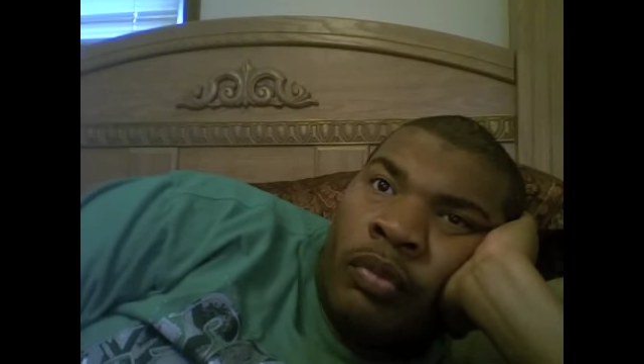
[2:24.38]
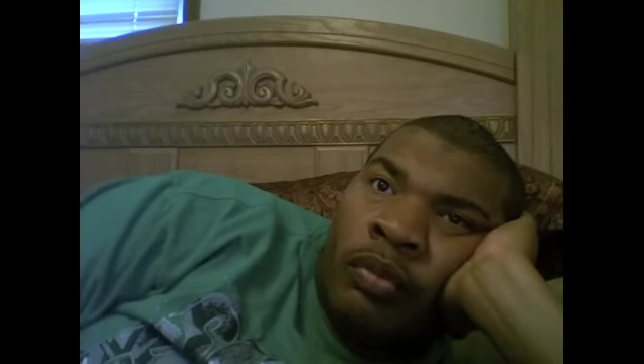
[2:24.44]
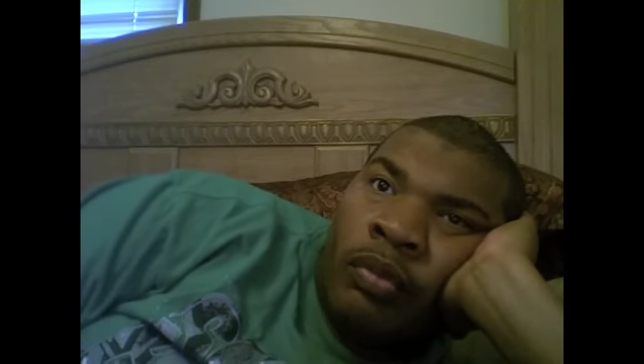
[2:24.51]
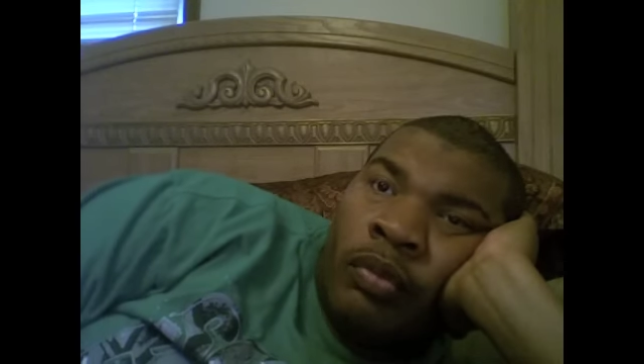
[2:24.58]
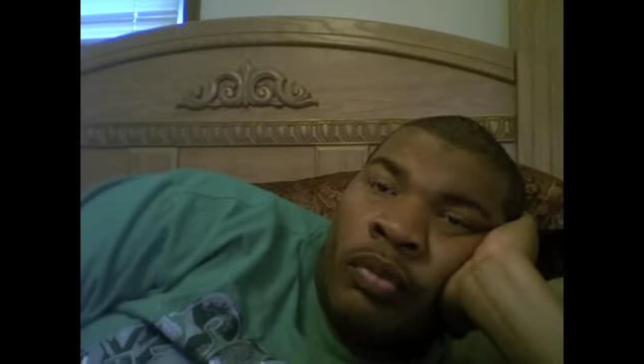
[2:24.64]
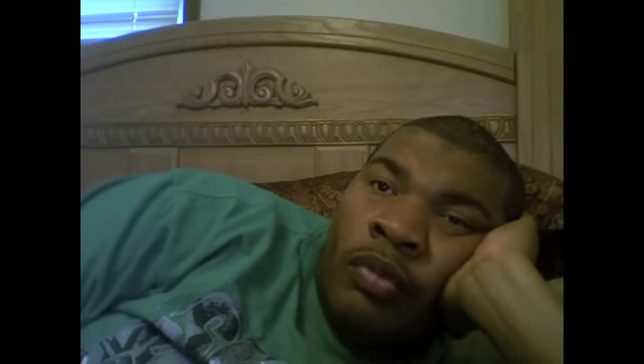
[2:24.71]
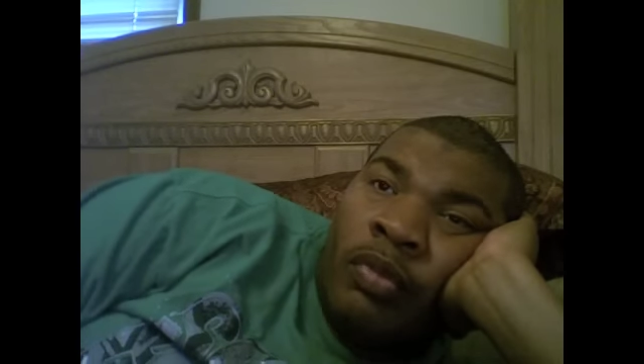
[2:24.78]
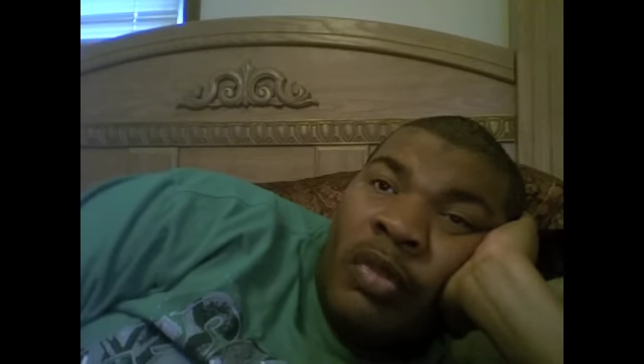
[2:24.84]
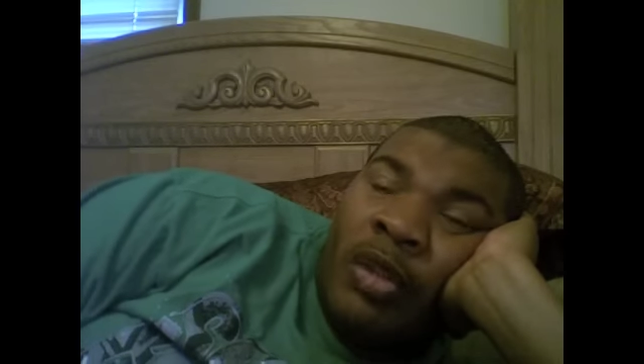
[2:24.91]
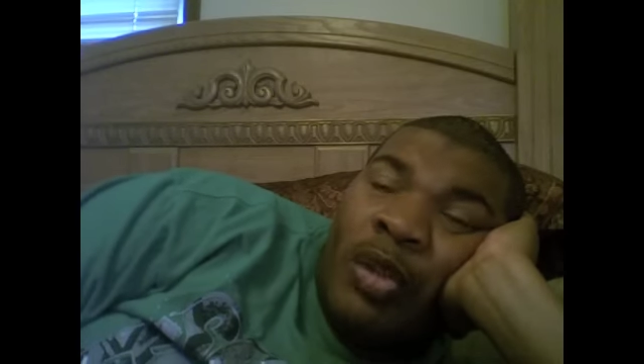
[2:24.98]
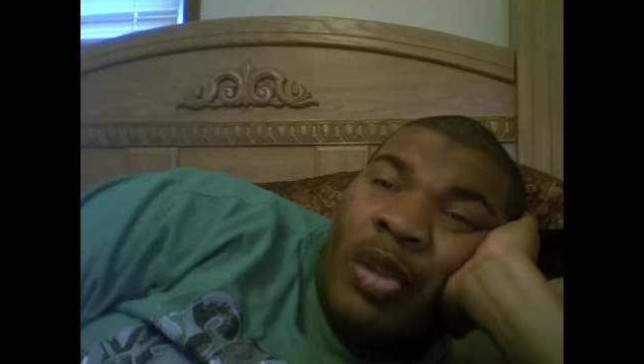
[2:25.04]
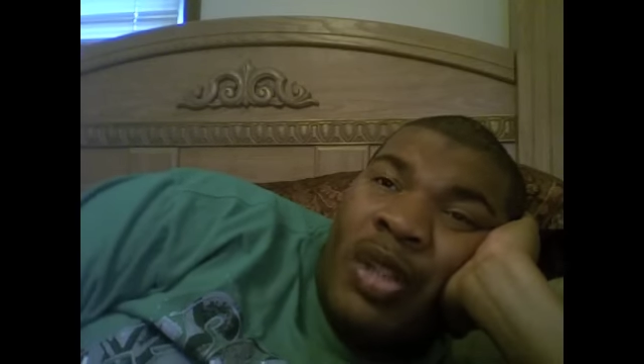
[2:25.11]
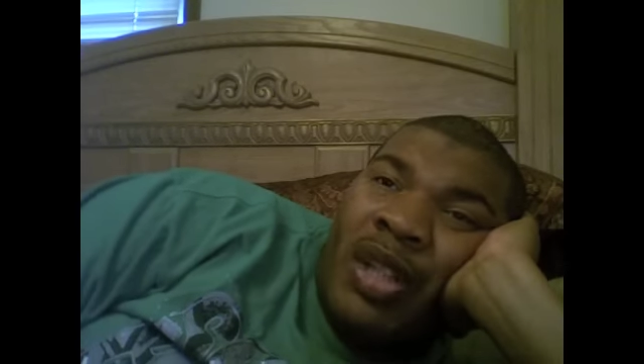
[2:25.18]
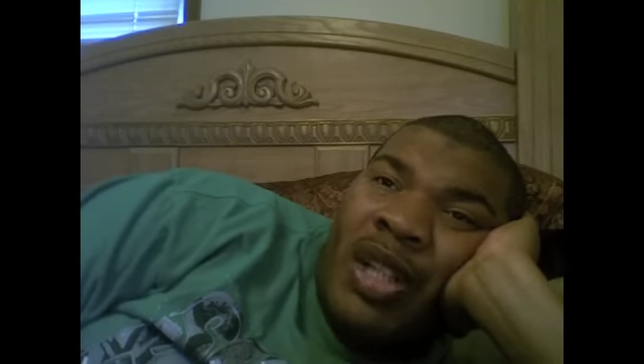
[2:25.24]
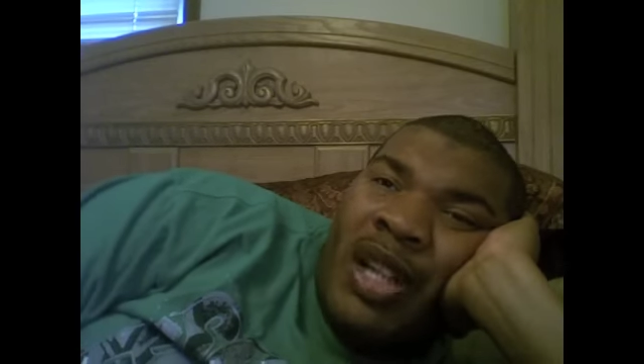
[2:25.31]
does that mean you
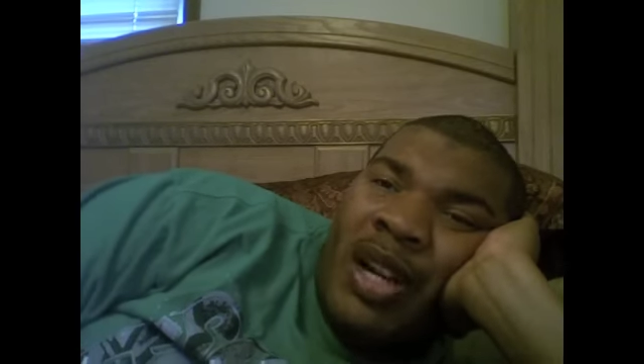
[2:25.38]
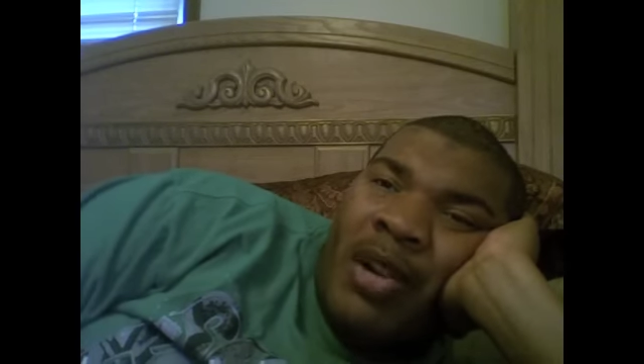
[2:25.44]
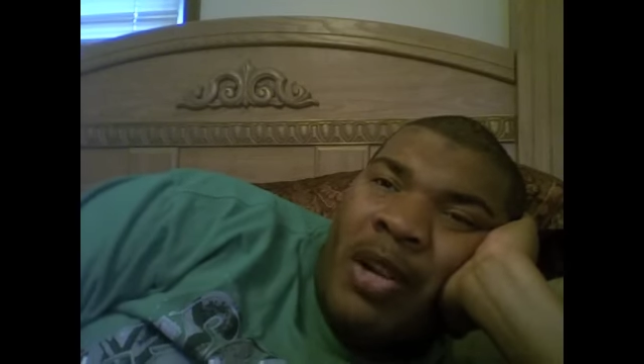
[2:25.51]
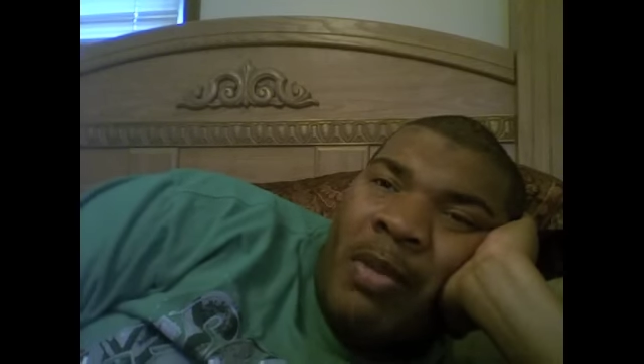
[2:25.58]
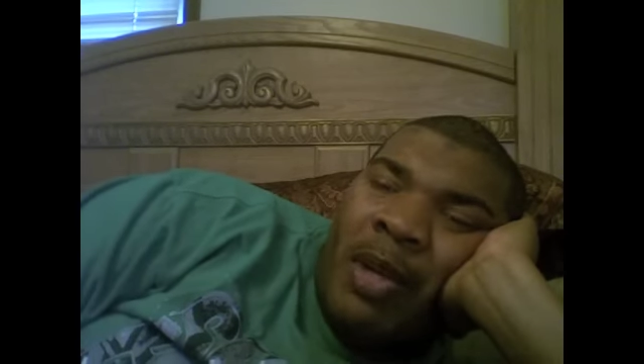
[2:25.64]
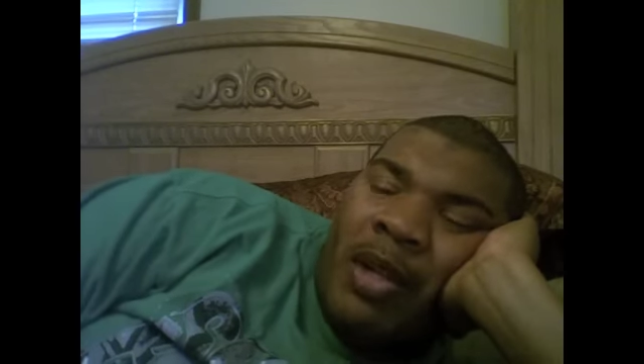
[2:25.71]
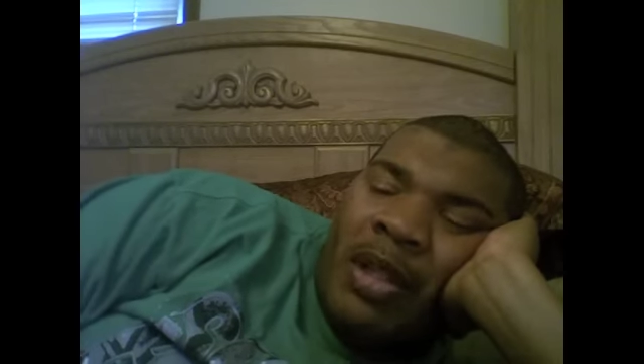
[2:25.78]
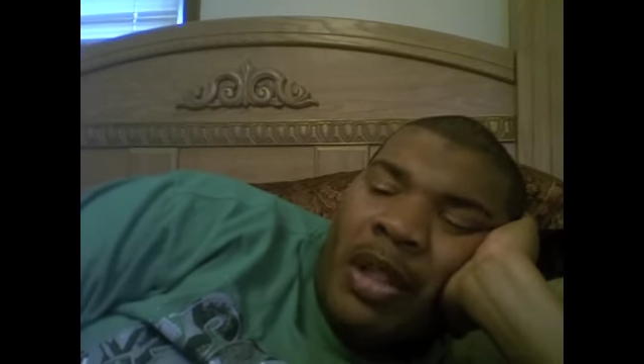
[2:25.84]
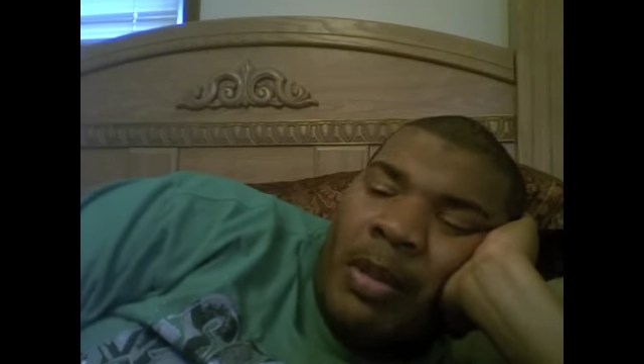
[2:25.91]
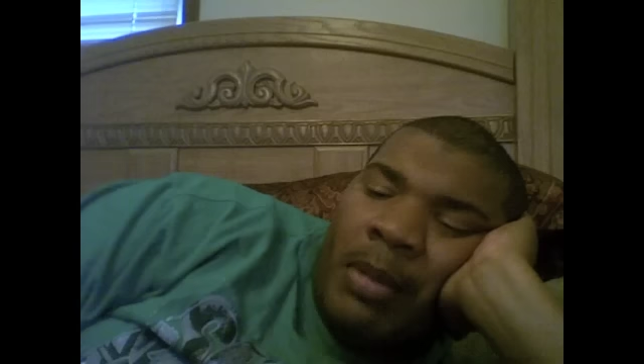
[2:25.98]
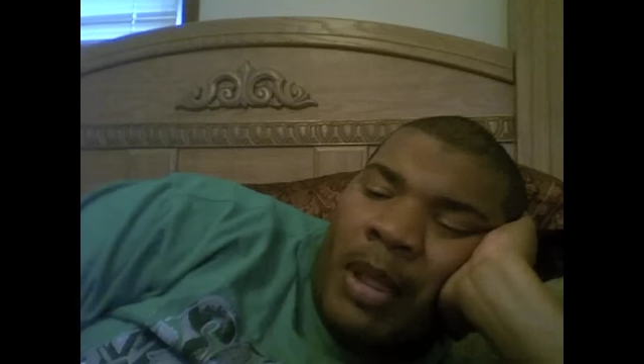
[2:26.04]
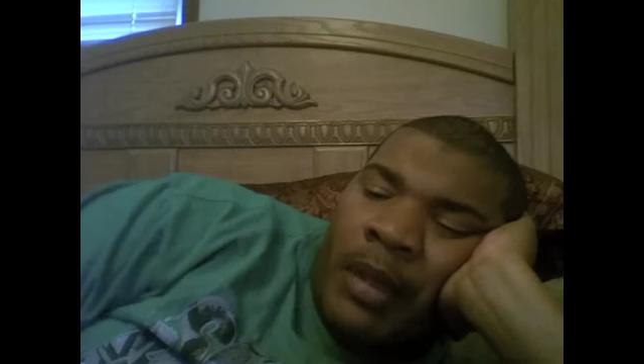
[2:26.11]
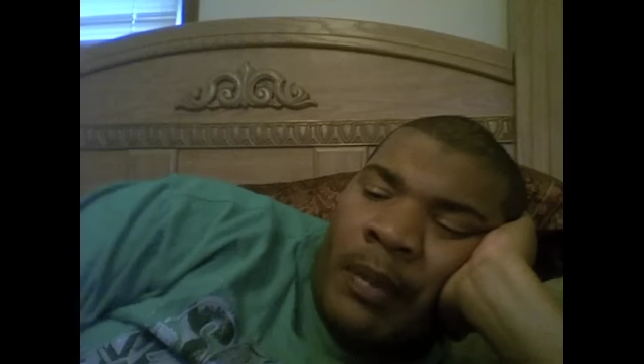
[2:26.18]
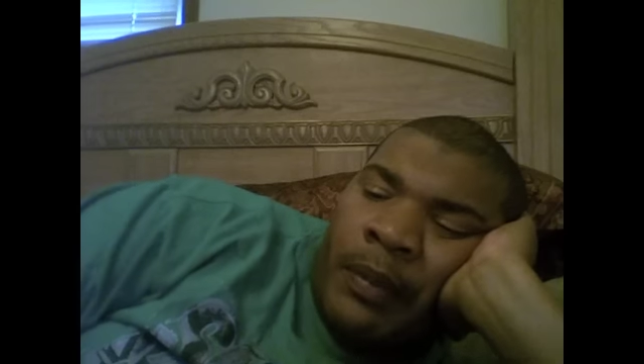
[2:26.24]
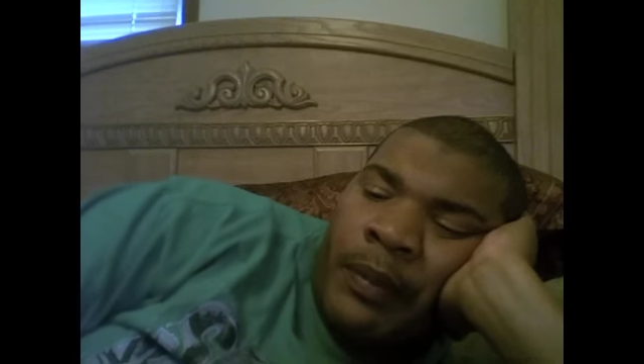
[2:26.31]
see Larry Merchant,
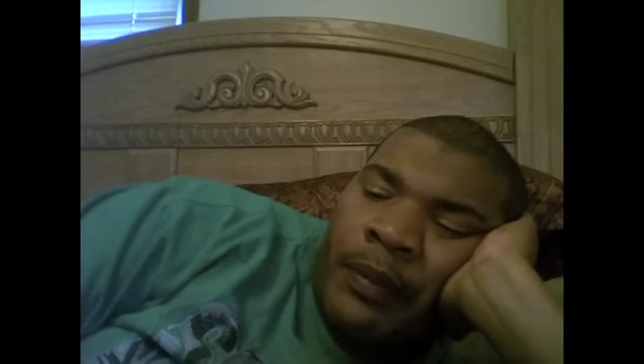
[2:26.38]
no man?